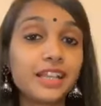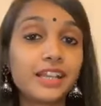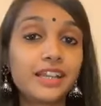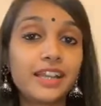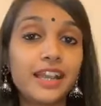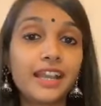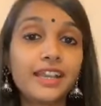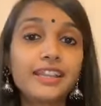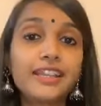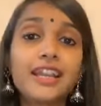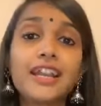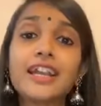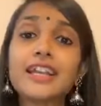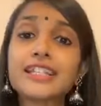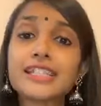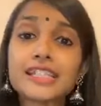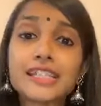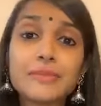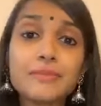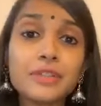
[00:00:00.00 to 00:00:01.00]
Right?
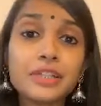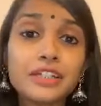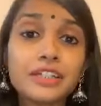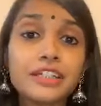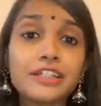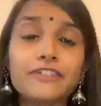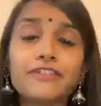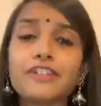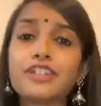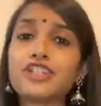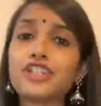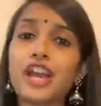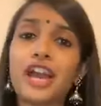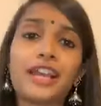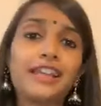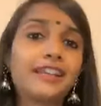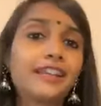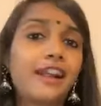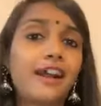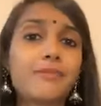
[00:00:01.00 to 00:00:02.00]
Similarly, if a
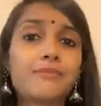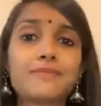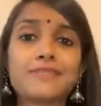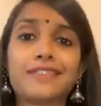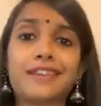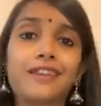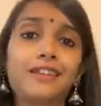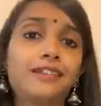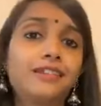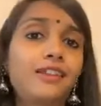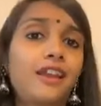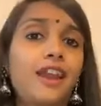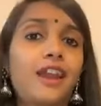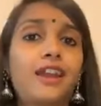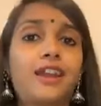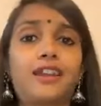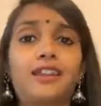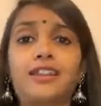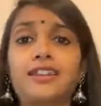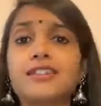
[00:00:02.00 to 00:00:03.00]
child comes in
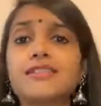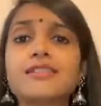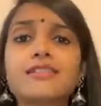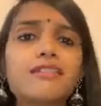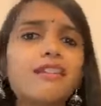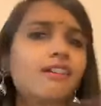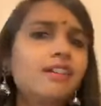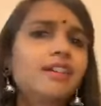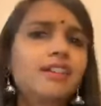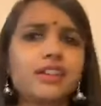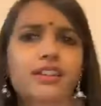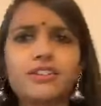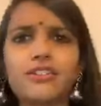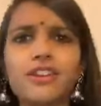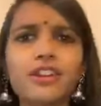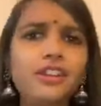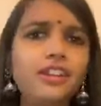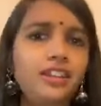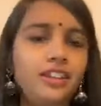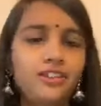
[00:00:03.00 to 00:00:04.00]
and is running
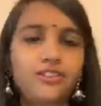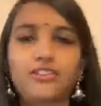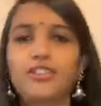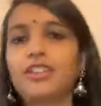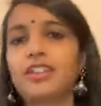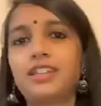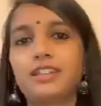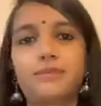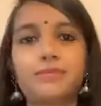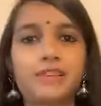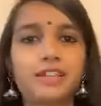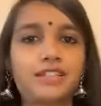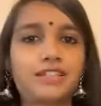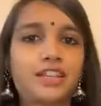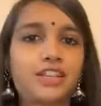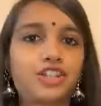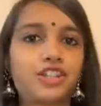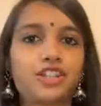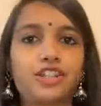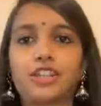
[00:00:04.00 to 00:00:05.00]
in my
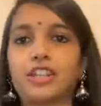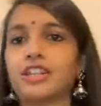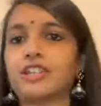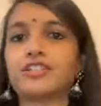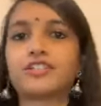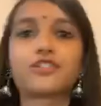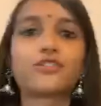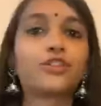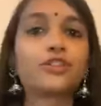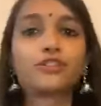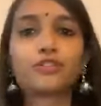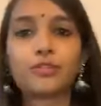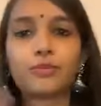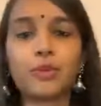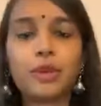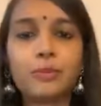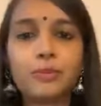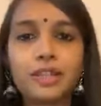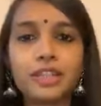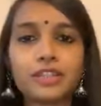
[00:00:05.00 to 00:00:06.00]
session and it's going from
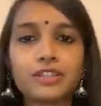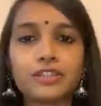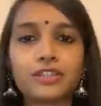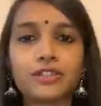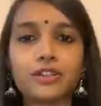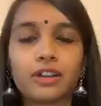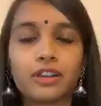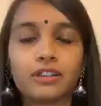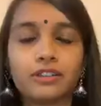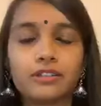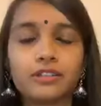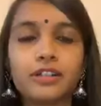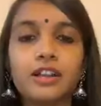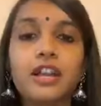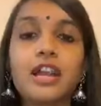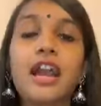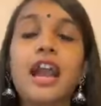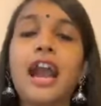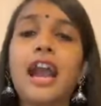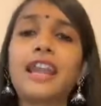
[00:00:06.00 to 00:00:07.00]
one place to other,
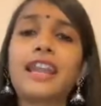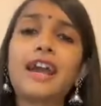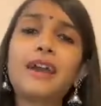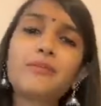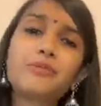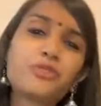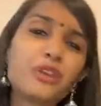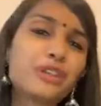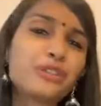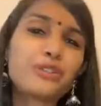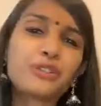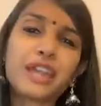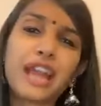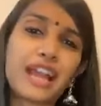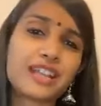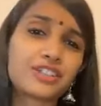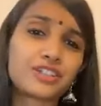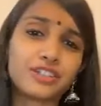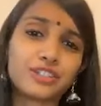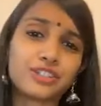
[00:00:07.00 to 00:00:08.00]
and I'm trying to
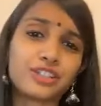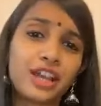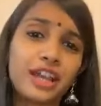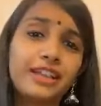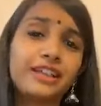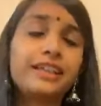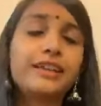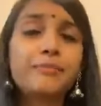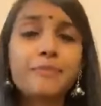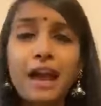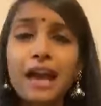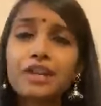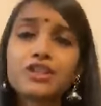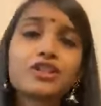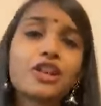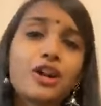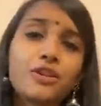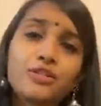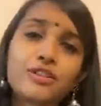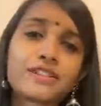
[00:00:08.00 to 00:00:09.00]
catch the child,
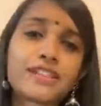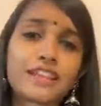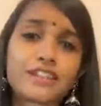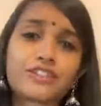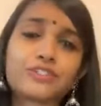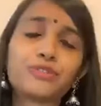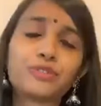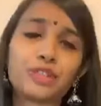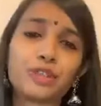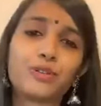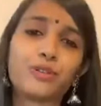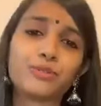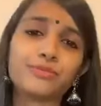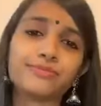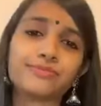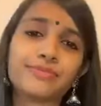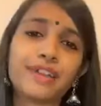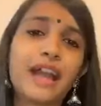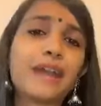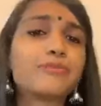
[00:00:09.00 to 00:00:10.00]
imagine how the session will go.
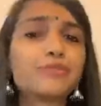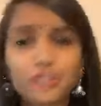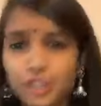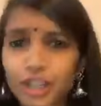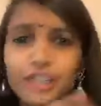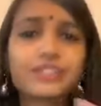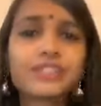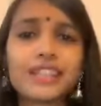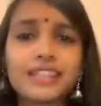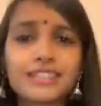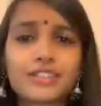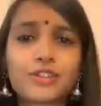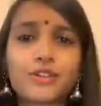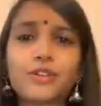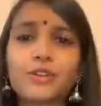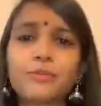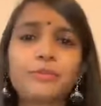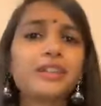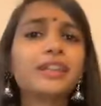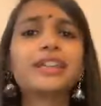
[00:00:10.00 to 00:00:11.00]
It's
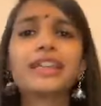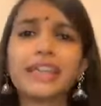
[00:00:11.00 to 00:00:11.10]
going to be a